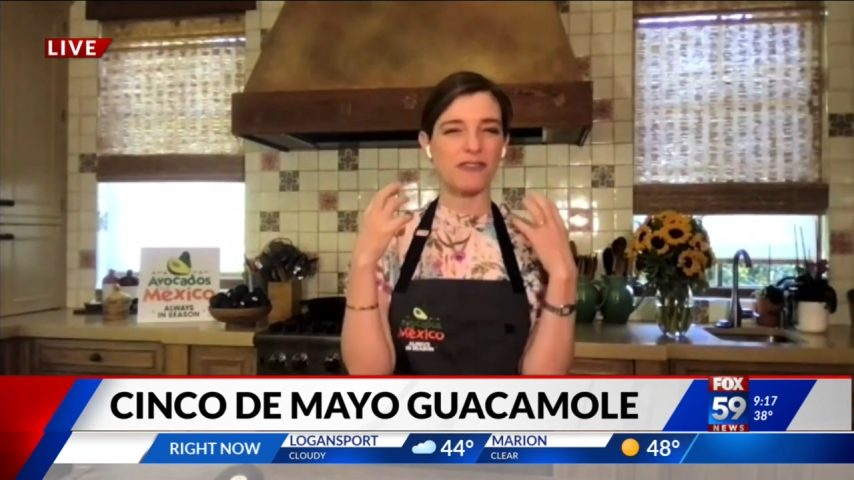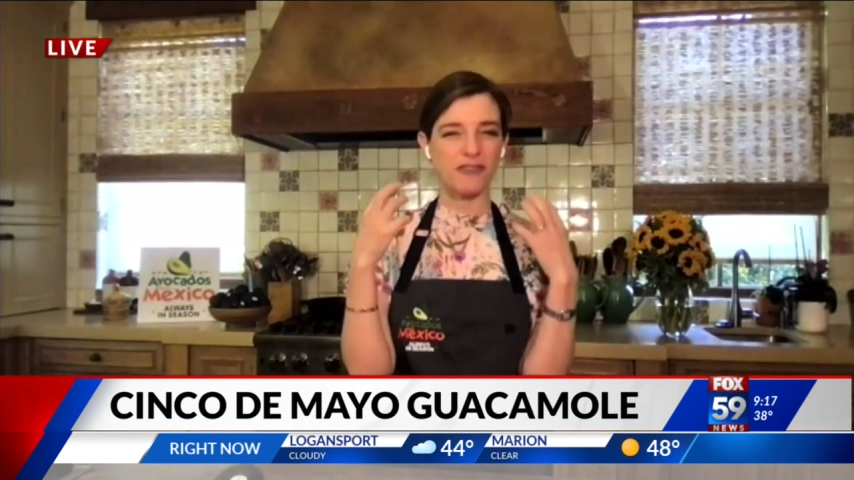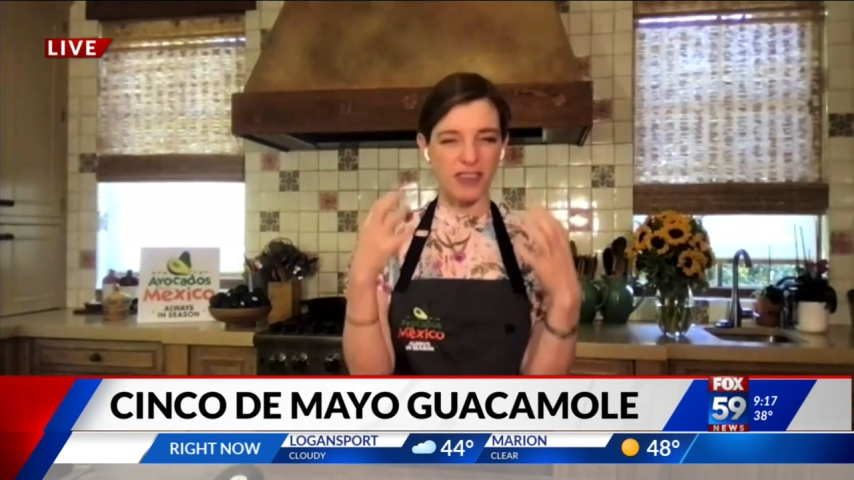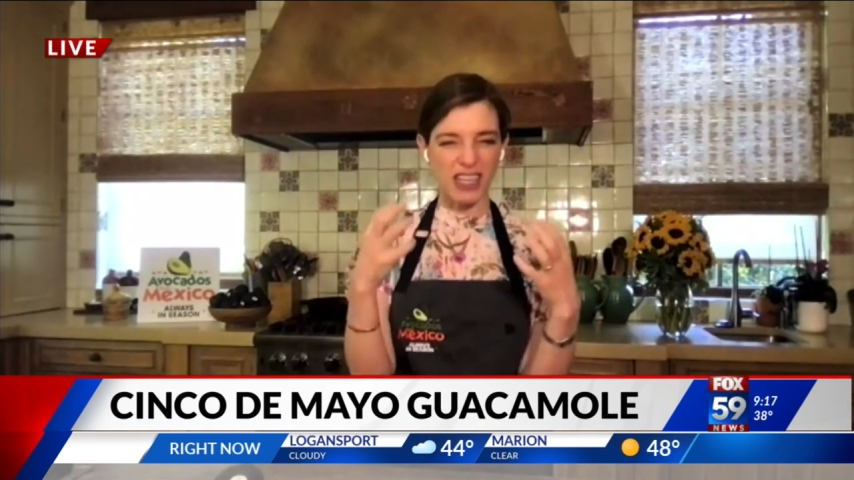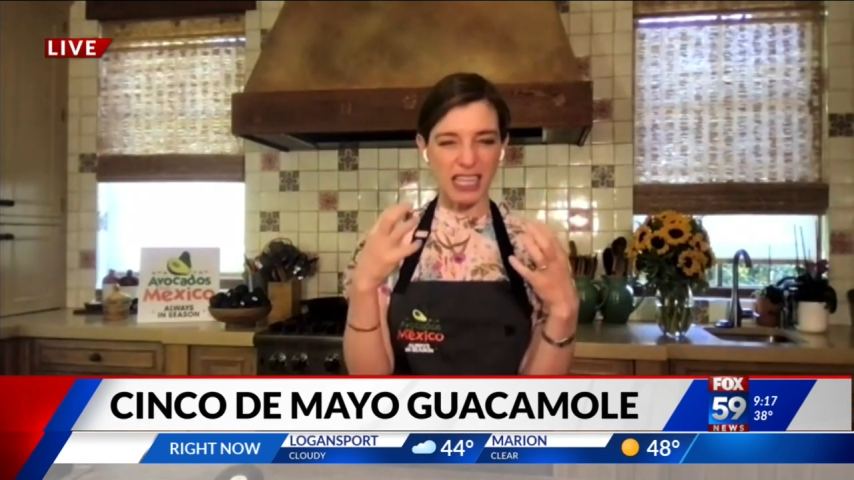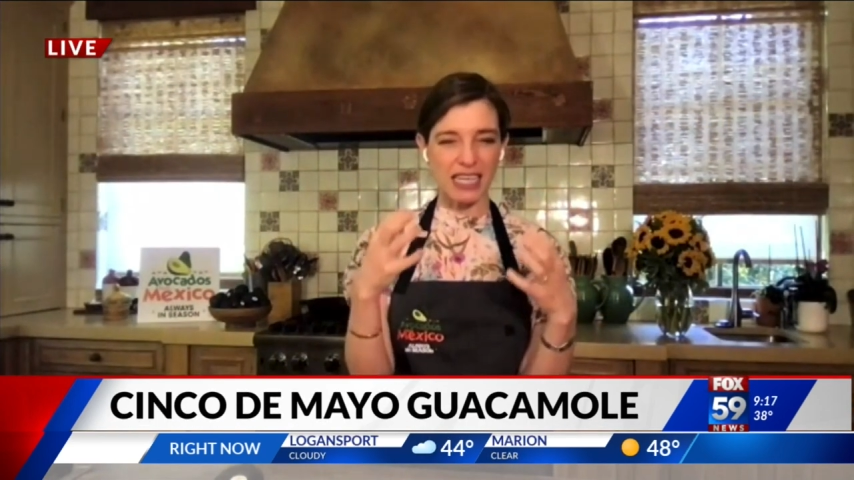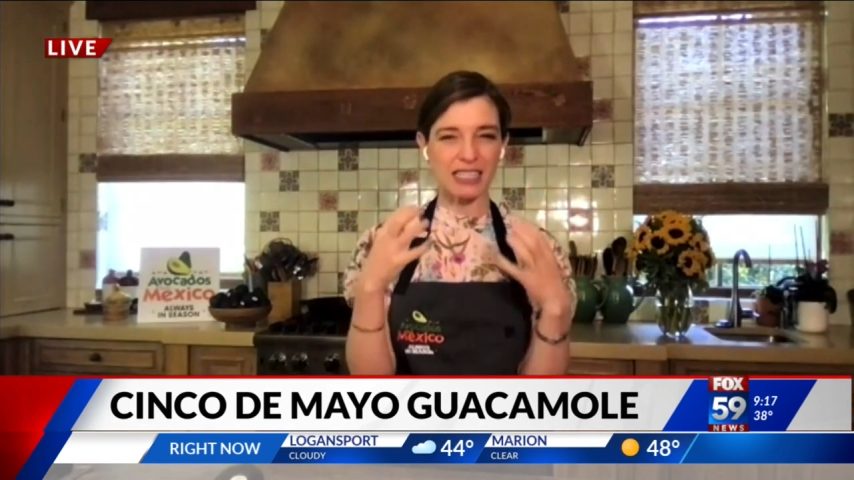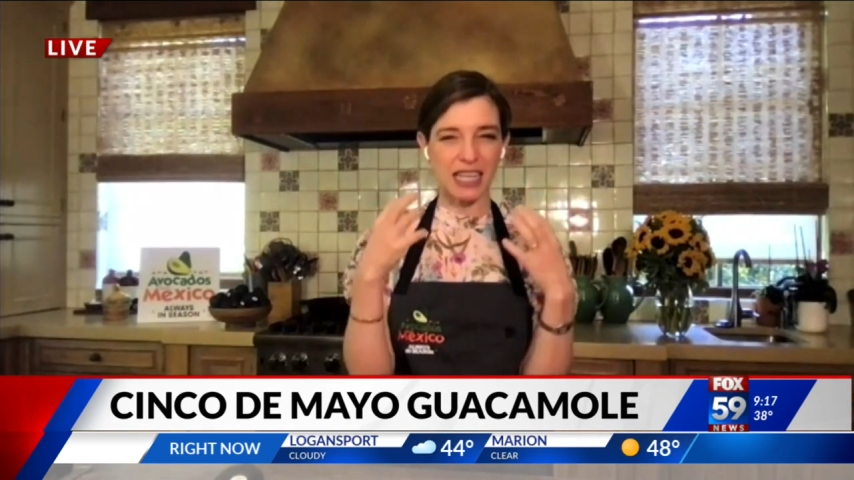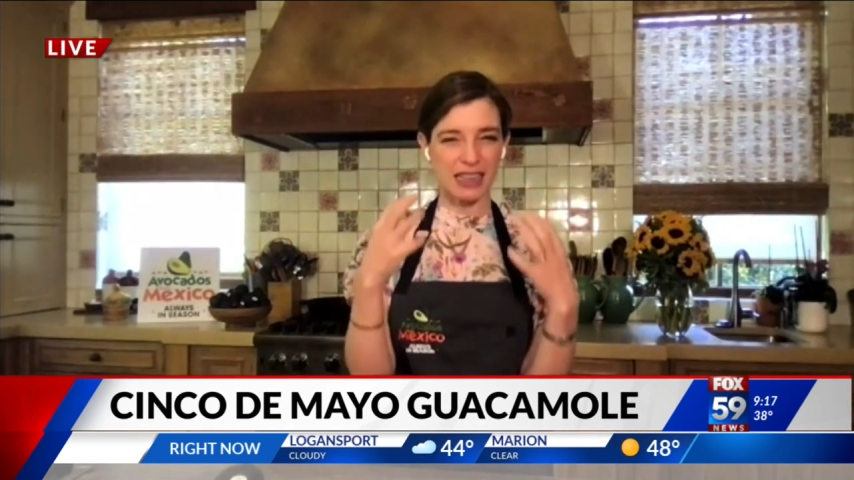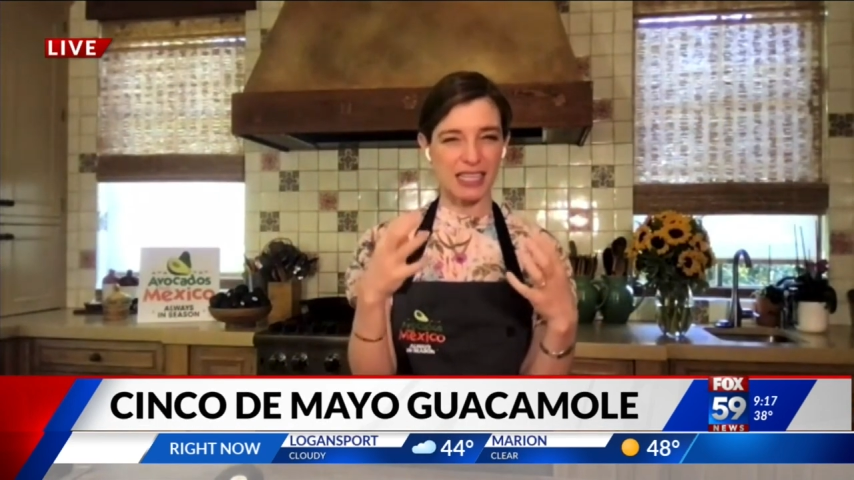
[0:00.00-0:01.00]
filling,
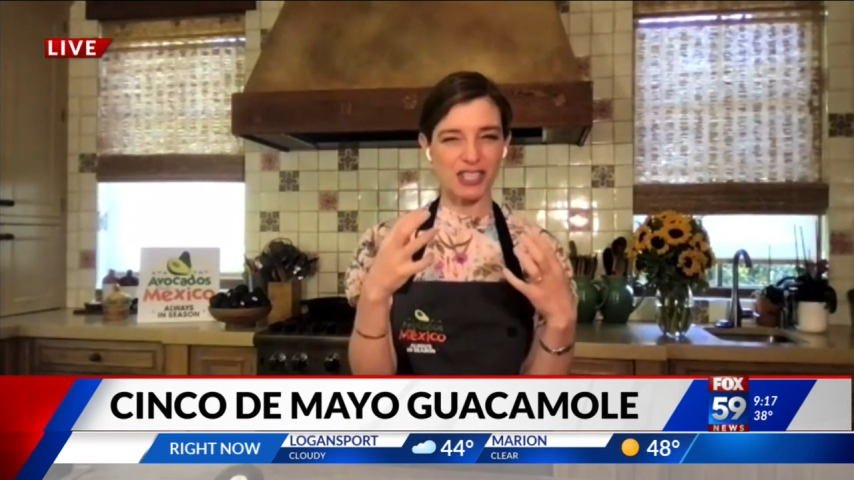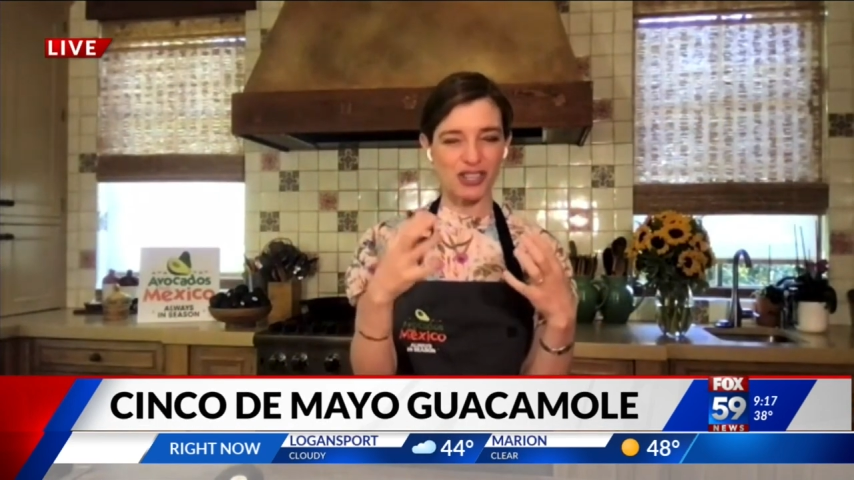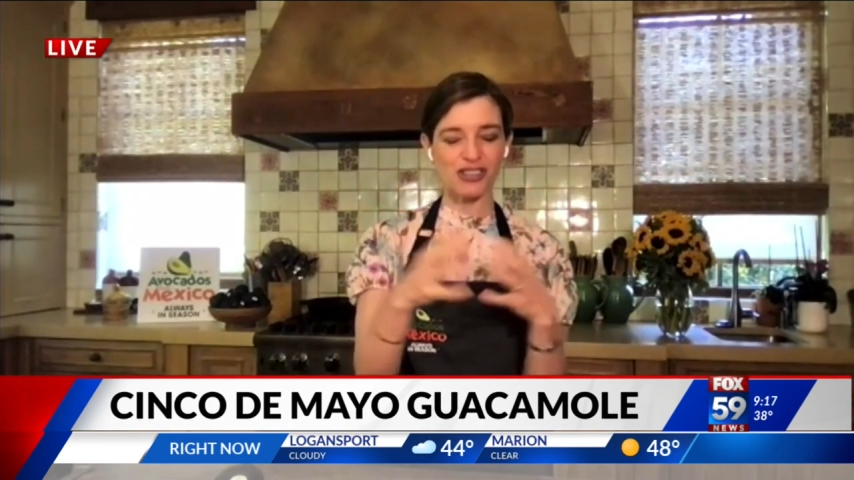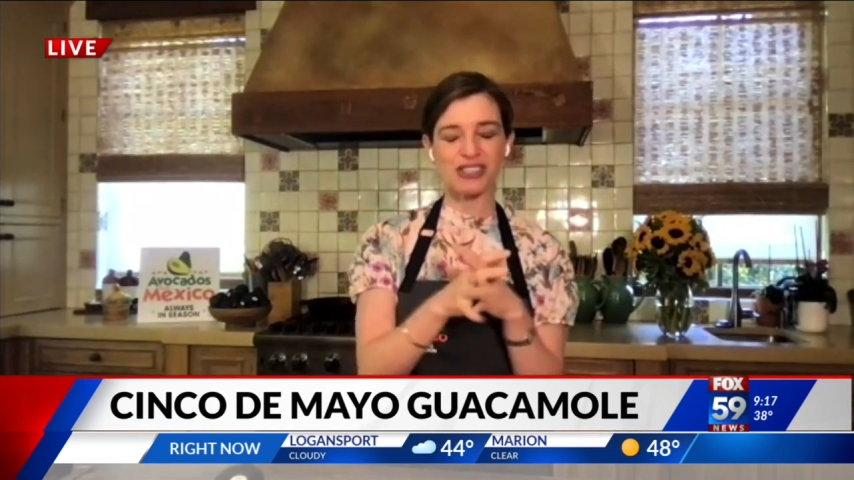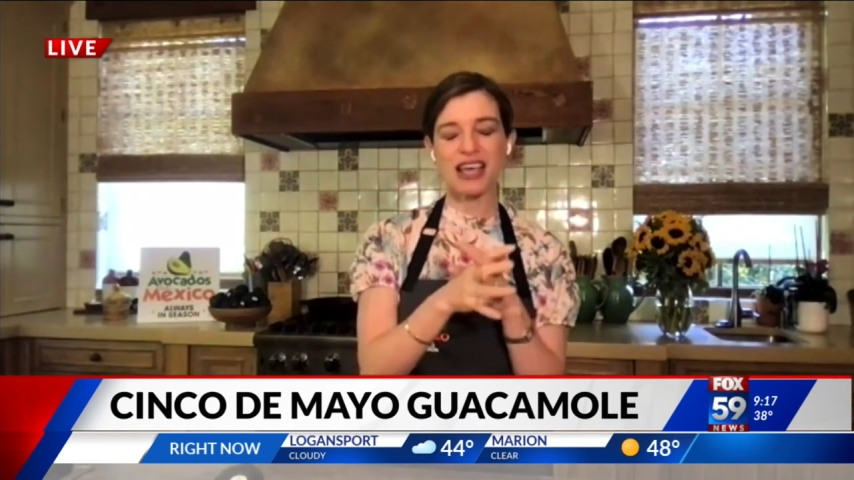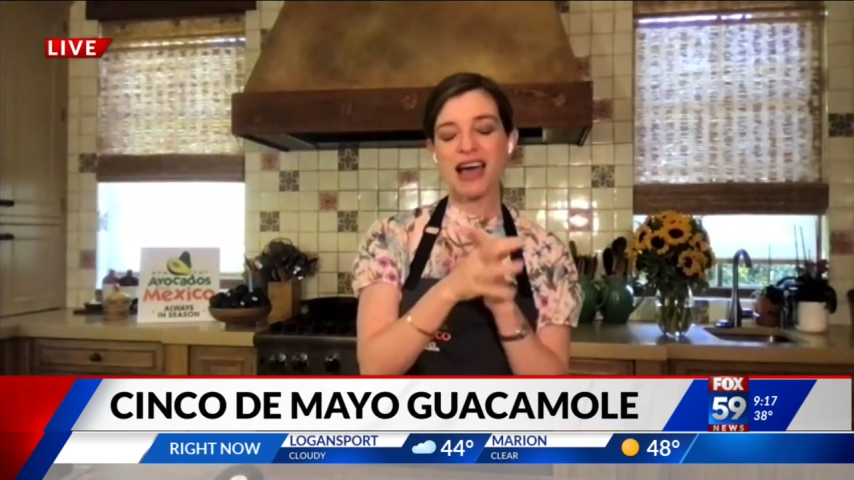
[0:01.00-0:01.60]
delicious.